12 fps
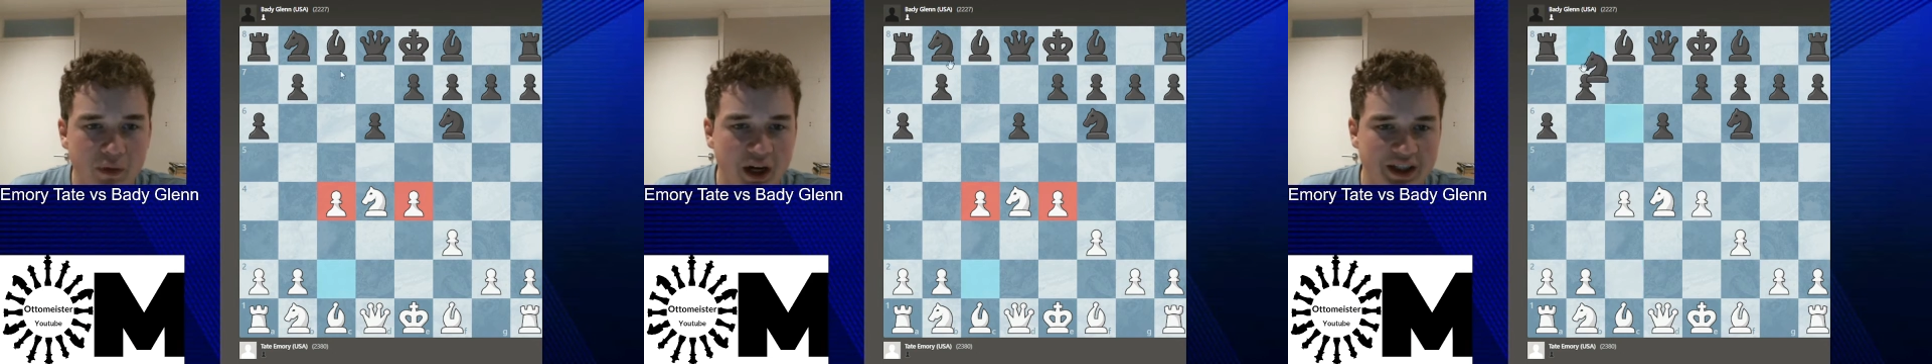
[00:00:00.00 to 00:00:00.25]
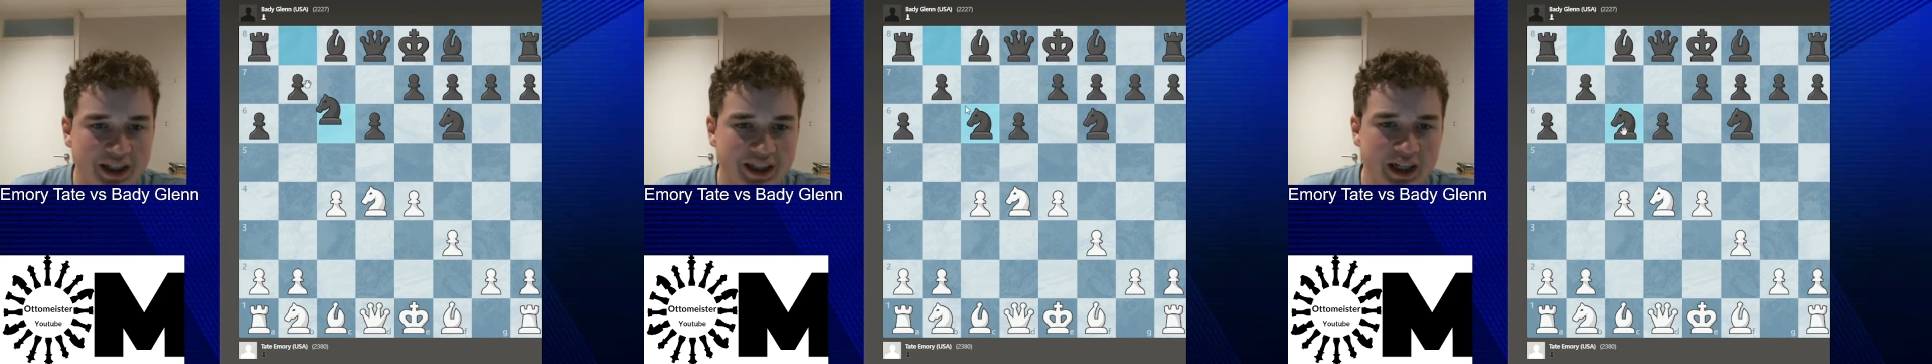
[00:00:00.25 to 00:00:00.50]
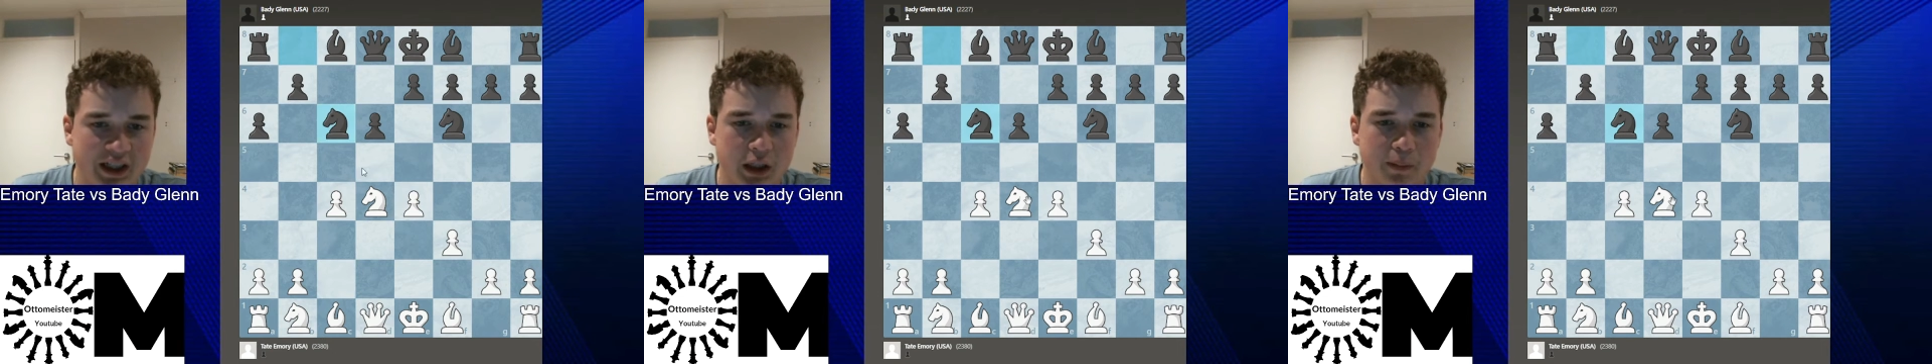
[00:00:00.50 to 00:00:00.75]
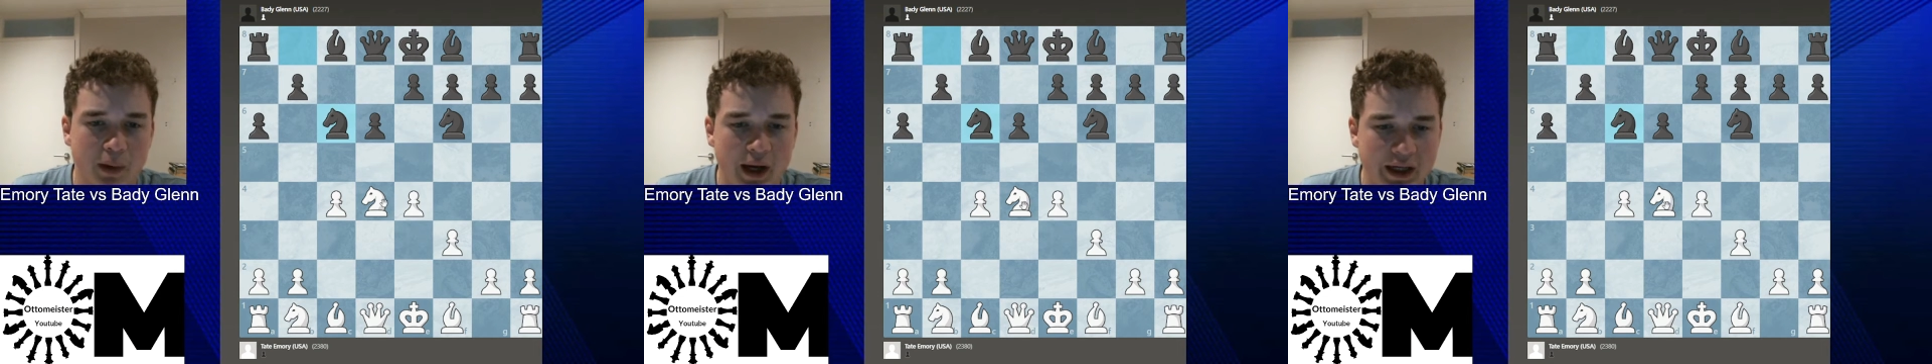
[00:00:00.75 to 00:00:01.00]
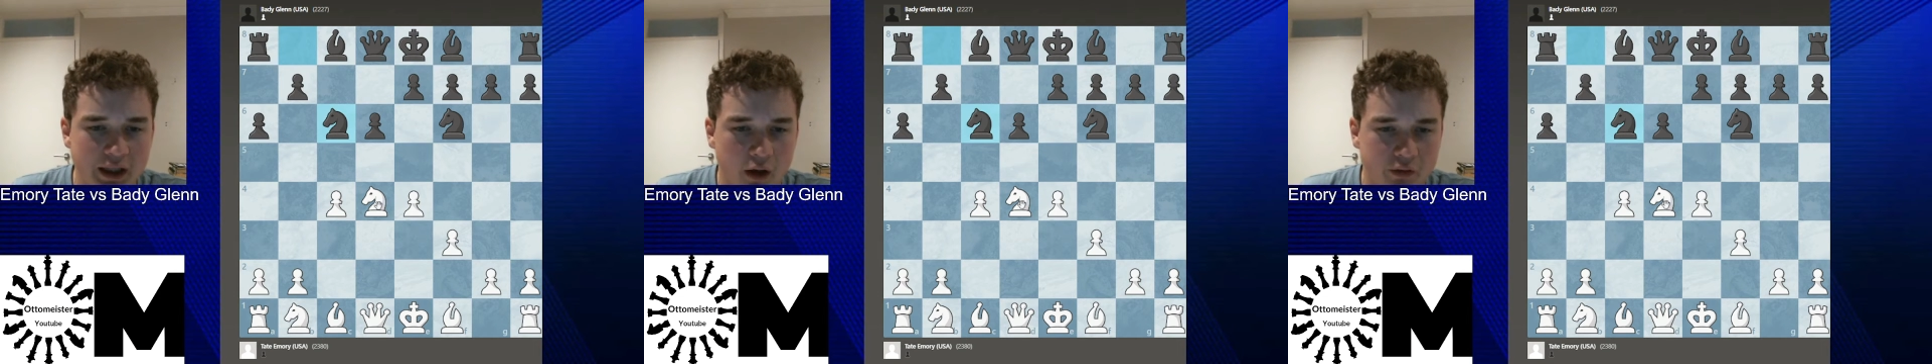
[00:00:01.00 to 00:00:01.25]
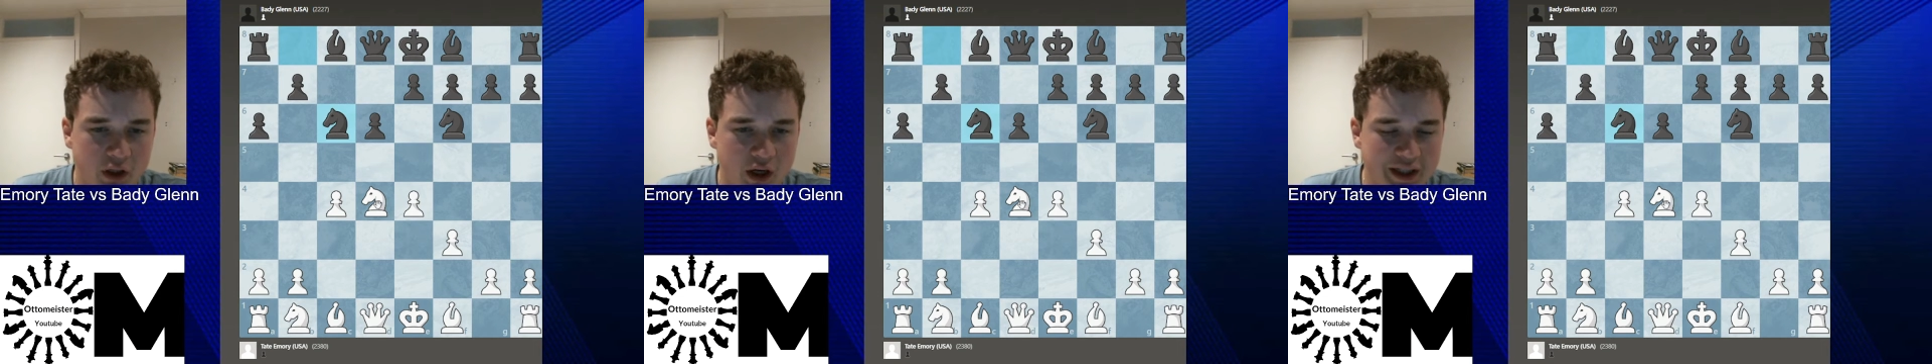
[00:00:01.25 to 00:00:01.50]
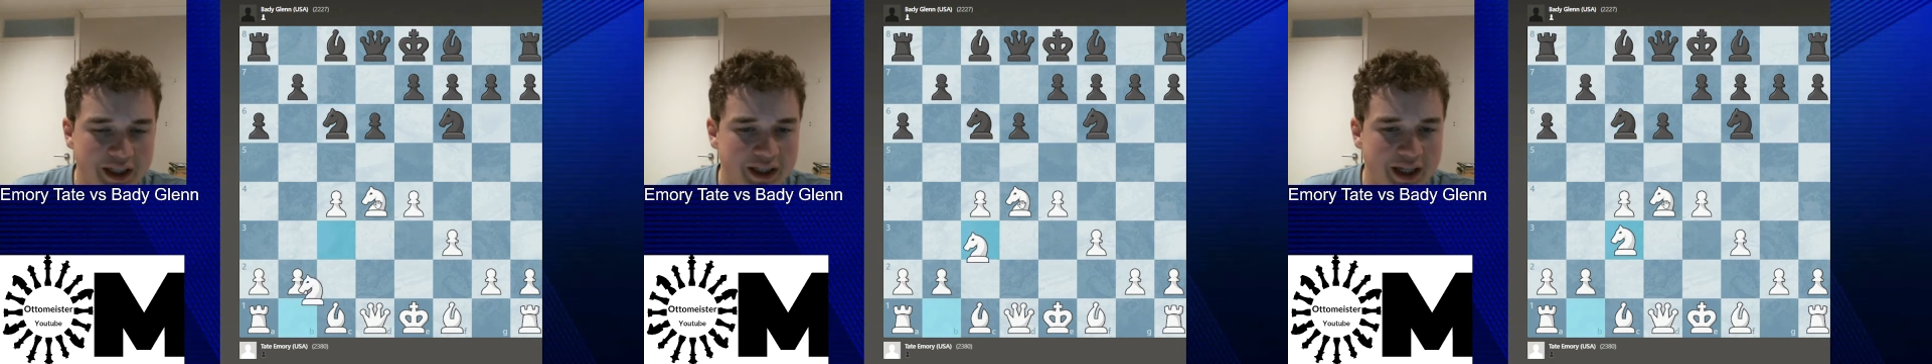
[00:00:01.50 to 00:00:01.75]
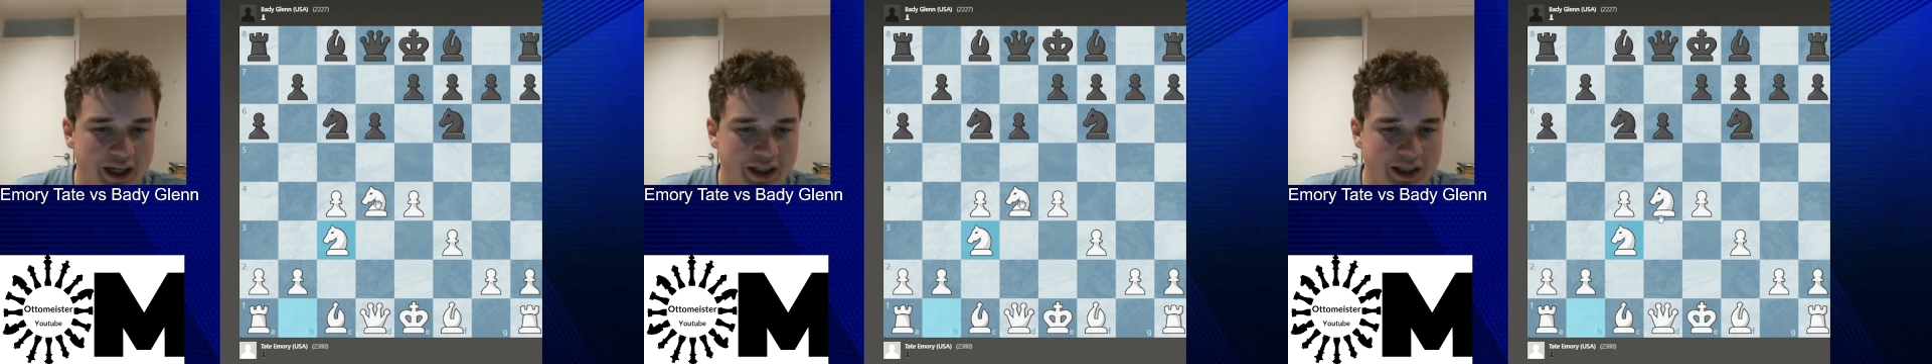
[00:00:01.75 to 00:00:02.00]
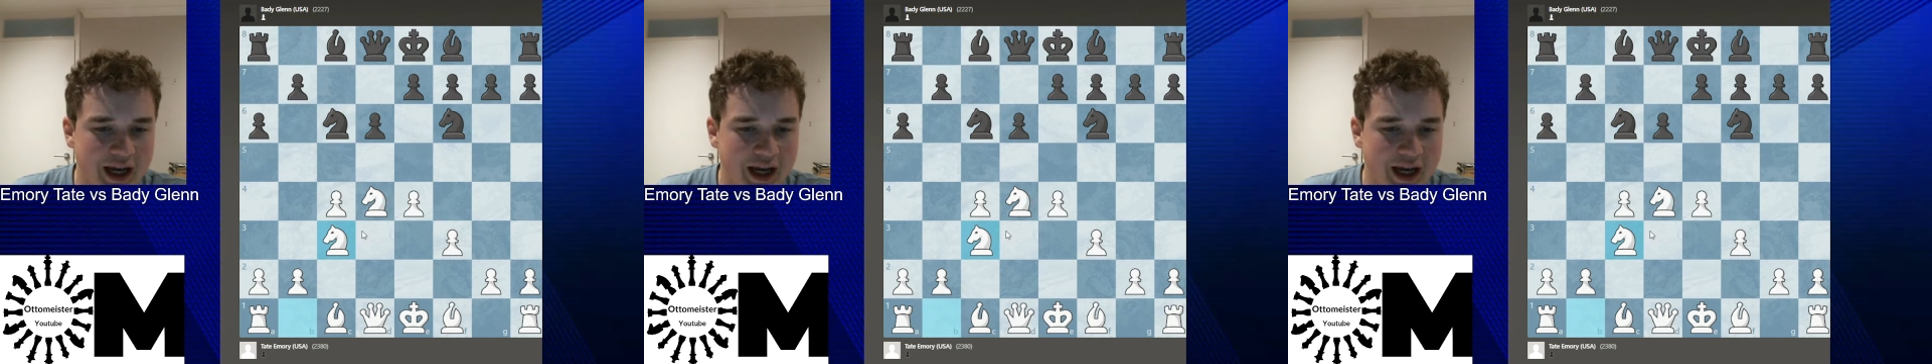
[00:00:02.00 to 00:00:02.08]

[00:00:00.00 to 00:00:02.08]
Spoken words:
Knight c6 is played. After knight c6,